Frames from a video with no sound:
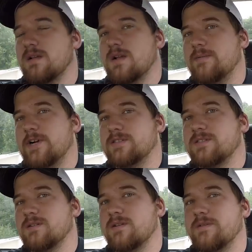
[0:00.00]
I'm
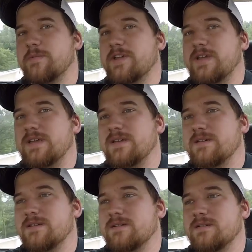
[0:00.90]
also going to be
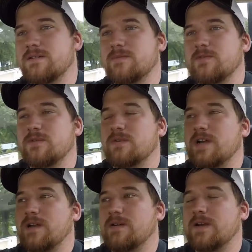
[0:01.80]
I'm going to
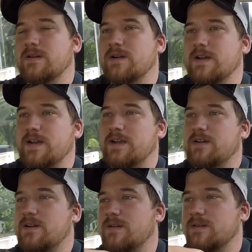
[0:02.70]
ride around right
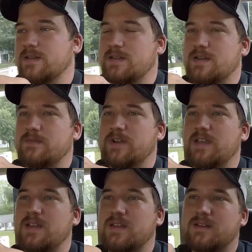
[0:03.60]
now, and
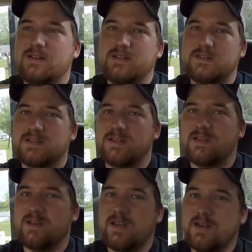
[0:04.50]
this is a
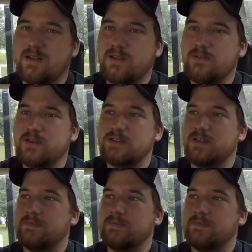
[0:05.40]
good day to do this.